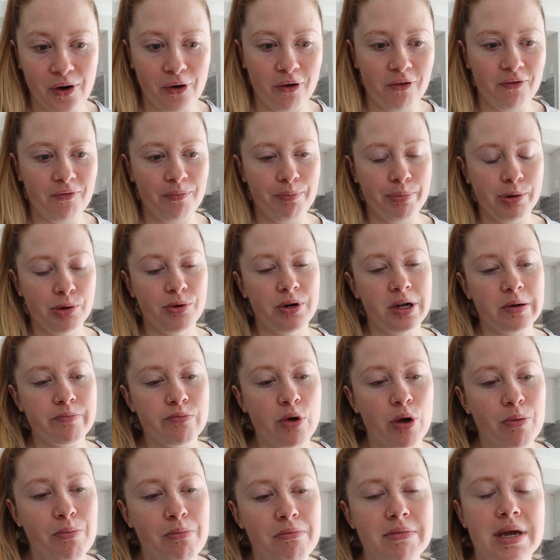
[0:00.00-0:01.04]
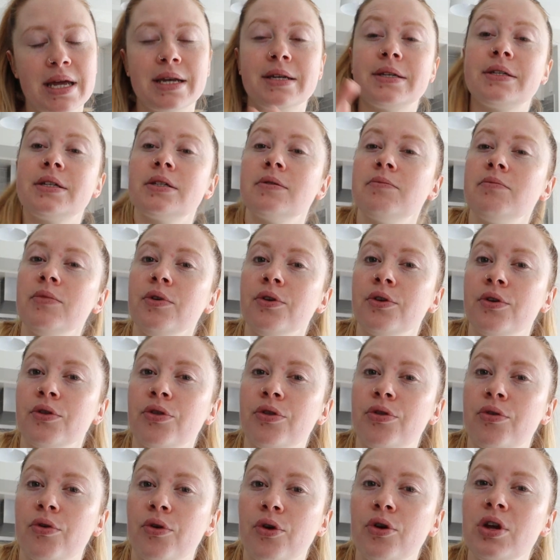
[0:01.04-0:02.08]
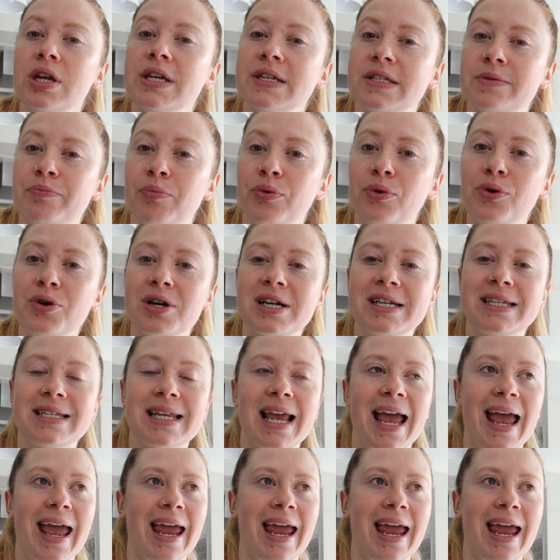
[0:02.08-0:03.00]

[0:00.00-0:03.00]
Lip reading: of building momentum through his books,